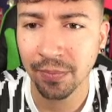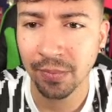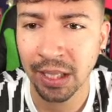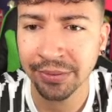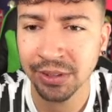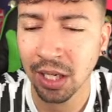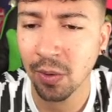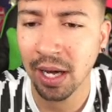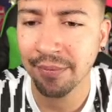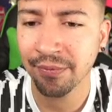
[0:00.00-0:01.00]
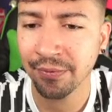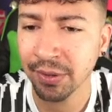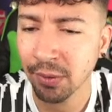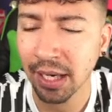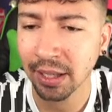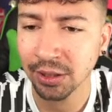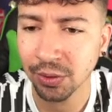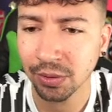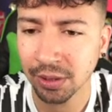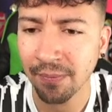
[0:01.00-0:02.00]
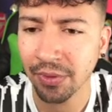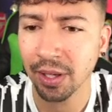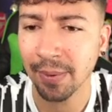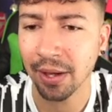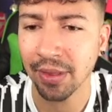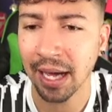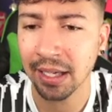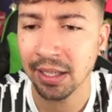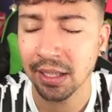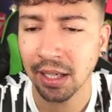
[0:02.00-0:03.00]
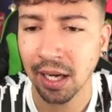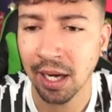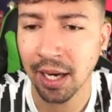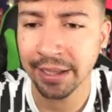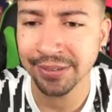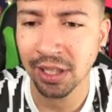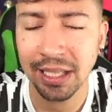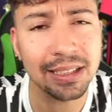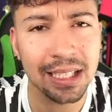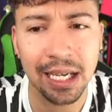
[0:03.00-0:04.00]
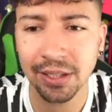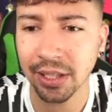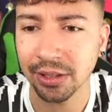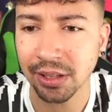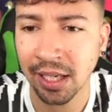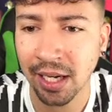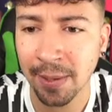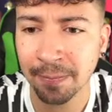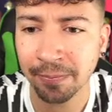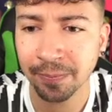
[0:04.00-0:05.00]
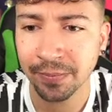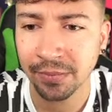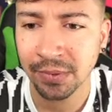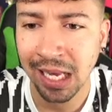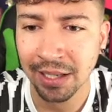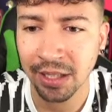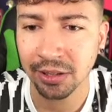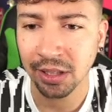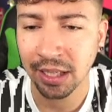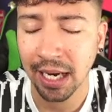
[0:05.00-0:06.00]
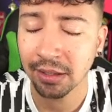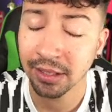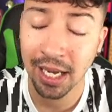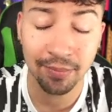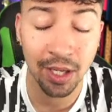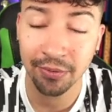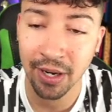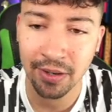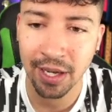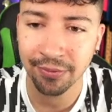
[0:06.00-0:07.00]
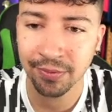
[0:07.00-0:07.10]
If so, I feel like I saw something about that. If so, that's sad news. Sad news. Okay, yeah, no, fair enough.